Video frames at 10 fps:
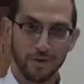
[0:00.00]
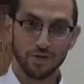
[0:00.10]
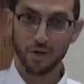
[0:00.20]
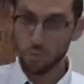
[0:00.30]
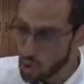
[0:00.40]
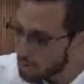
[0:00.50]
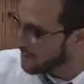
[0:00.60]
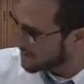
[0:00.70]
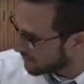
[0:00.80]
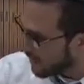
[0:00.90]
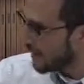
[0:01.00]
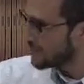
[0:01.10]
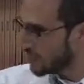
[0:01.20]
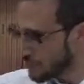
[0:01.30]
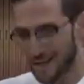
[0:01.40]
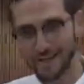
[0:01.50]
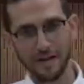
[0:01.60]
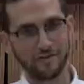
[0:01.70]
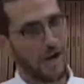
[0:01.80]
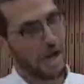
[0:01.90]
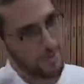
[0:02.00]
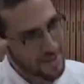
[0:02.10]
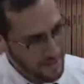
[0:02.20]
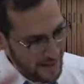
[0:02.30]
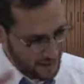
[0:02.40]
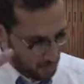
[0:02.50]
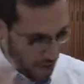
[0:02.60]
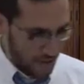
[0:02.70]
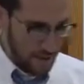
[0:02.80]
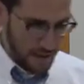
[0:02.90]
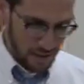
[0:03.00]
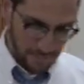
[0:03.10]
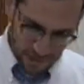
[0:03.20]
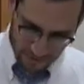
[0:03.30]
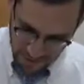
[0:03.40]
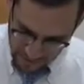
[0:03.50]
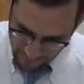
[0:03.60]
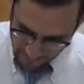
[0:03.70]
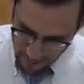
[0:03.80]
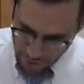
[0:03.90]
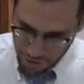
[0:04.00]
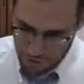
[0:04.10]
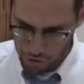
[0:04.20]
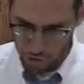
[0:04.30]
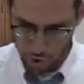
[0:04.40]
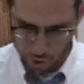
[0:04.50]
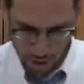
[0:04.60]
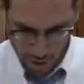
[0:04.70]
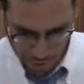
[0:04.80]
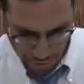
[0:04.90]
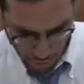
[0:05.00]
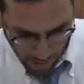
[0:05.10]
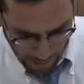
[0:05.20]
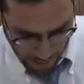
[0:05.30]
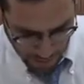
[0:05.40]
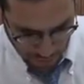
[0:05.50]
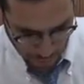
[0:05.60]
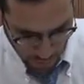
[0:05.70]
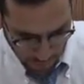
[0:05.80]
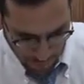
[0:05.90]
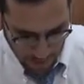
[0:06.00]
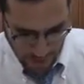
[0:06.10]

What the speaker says: So the woman is involved in creating that environment, and that's why the mitzvah is given to her.